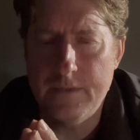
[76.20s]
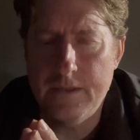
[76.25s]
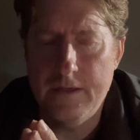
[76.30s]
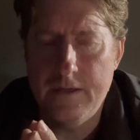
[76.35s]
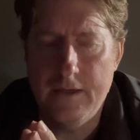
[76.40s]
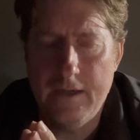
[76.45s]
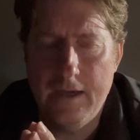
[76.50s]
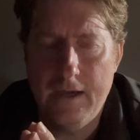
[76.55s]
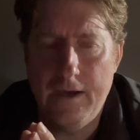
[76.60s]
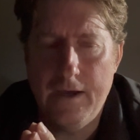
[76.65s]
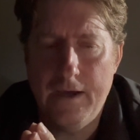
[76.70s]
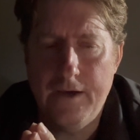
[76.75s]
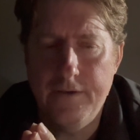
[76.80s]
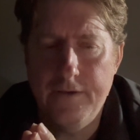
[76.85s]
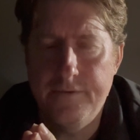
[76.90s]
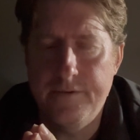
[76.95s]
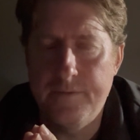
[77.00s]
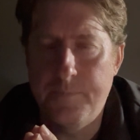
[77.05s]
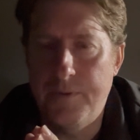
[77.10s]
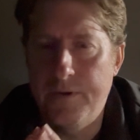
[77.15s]
how
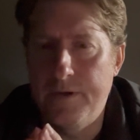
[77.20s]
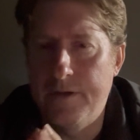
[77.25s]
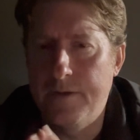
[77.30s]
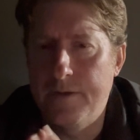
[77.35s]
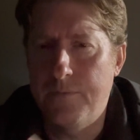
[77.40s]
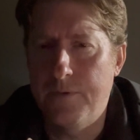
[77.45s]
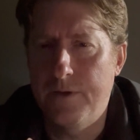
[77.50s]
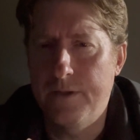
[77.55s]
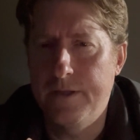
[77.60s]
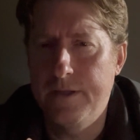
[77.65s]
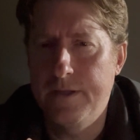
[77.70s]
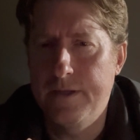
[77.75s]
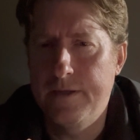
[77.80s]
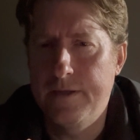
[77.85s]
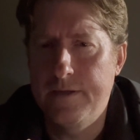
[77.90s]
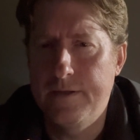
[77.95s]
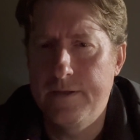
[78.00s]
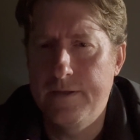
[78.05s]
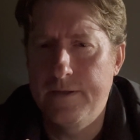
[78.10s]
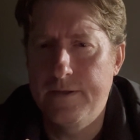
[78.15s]
does he put it? Well,
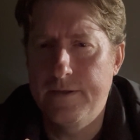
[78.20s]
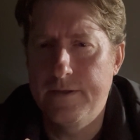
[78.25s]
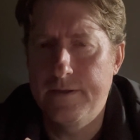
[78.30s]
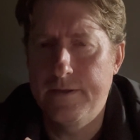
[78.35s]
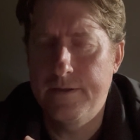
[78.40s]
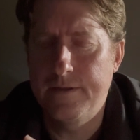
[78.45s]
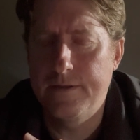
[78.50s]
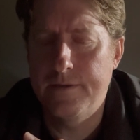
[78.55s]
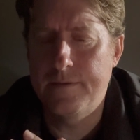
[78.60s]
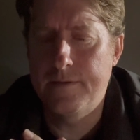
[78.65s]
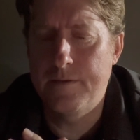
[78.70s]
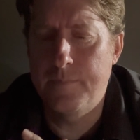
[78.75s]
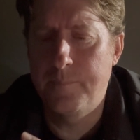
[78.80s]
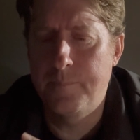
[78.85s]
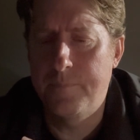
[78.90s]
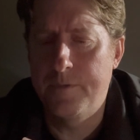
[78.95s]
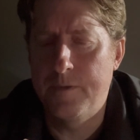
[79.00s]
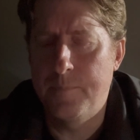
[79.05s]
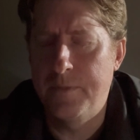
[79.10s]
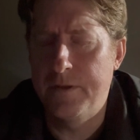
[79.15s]

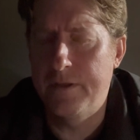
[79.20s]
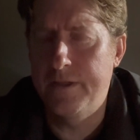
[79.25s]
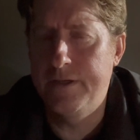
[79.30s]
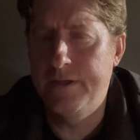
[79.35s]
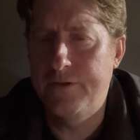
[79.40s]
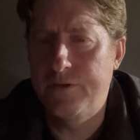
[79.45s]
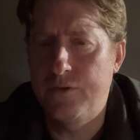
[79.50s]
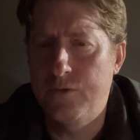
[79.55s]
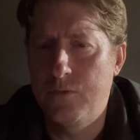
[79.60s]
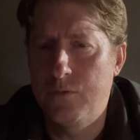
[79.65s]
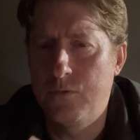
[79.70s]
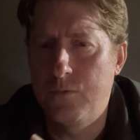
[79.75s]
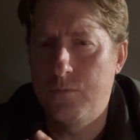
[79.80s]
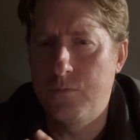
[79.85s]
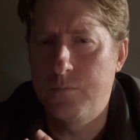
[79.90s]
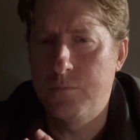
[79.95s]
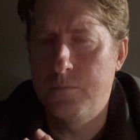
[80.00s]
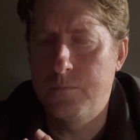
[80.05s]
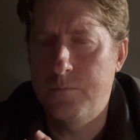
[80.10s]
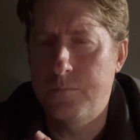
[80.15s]
the ability to
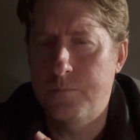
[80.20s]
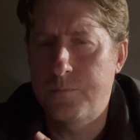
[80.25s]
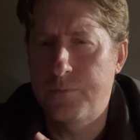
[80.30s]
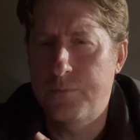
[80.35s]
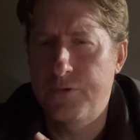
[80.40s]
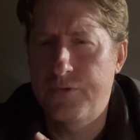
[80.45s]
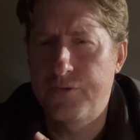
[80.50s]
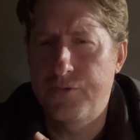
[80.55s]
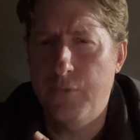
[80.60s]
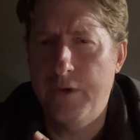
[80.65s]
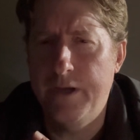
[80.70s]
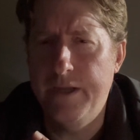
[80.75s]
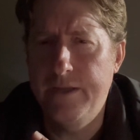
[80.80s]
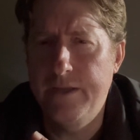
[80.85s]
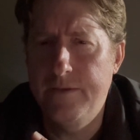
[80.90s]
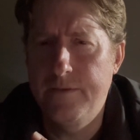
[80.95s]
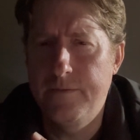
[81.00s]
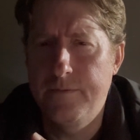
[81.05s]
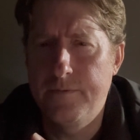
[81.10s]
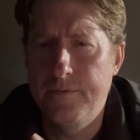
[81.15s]
persuade
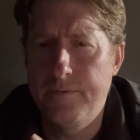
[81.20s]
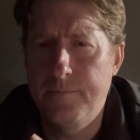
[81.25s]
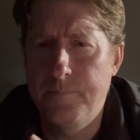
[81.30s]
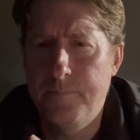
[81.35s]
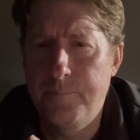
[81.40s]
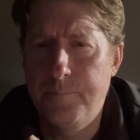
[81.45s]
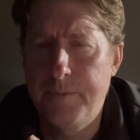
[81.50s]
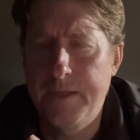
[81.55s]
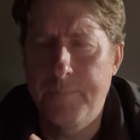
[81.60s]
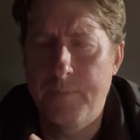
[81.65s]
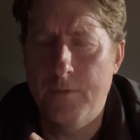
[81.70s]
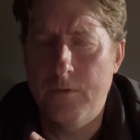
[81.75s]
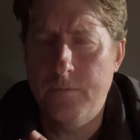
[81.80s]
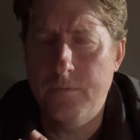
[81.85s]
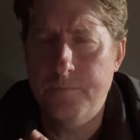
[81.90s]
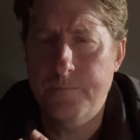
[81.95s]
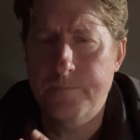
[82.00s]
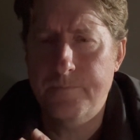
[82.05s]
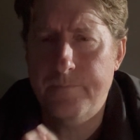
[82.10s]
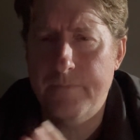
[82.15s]
people.
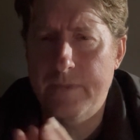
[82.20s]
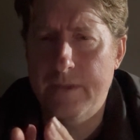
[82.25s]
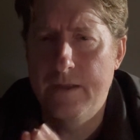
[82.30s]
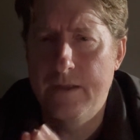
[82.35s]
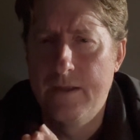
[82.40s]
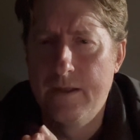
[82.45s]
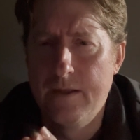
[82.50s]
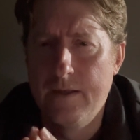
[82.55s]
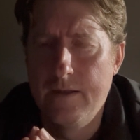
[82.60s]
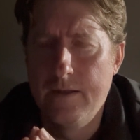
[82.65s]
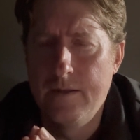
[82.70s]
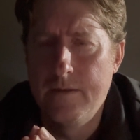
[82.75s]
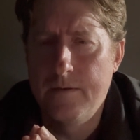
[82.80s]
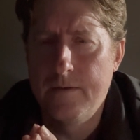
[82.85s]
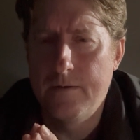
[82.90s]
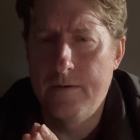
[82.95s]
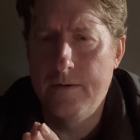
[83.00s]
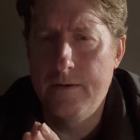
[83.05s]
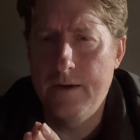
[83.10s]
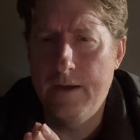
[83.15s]

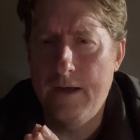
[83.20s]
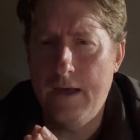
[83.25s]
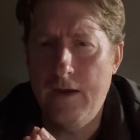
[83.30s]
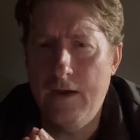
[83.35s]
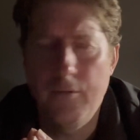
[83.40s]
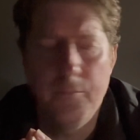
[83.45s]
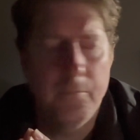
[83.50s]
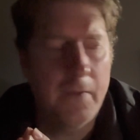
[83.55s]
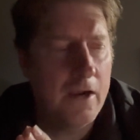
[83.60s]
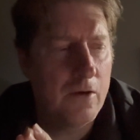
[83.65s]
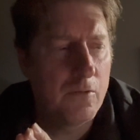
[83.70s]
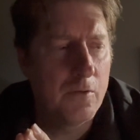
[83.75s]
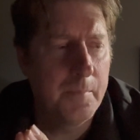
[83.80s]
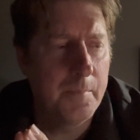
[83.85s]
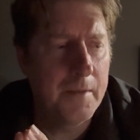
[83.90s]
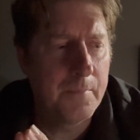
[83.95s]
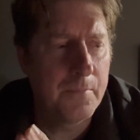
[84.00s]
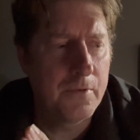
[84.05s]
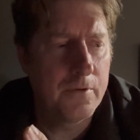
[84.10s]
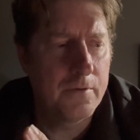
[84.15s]
I don't
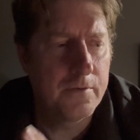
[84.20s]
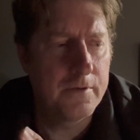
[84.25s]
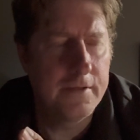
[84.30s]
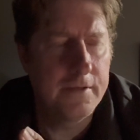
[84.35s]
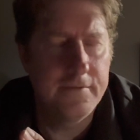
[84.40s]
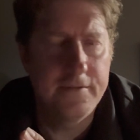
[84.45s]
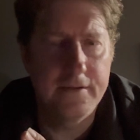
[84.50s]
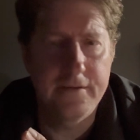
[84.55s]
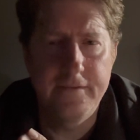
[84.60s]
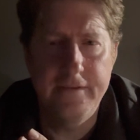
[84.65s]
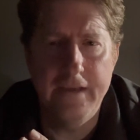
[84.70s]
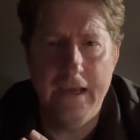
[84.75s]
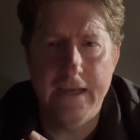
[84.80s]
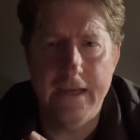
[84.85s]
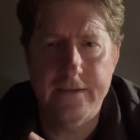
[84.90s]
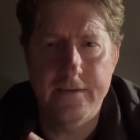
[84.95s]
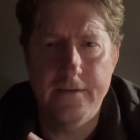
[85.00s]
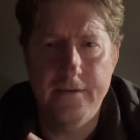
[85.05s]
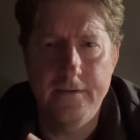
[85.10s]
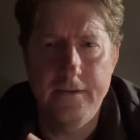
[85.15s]
remember his
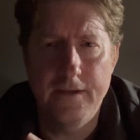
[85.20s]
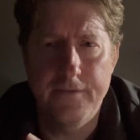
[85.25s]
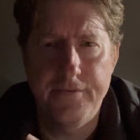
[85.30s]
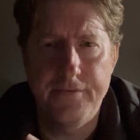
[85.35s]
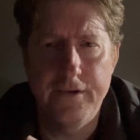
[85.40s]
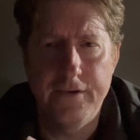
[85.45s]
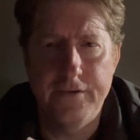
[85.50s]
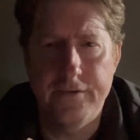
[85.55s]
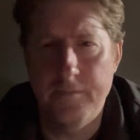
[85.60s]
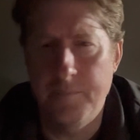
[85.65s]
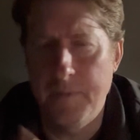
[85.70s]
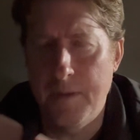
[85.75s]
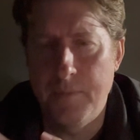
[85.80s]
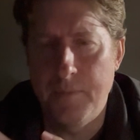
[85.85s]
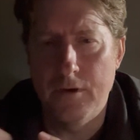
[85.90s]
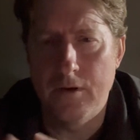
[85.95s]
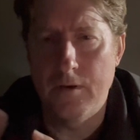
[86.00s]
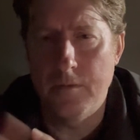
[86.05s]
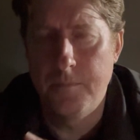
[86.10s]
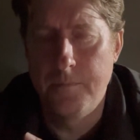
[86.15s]
exact definition. Maybe
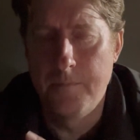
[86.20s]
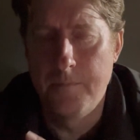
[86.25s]
I'll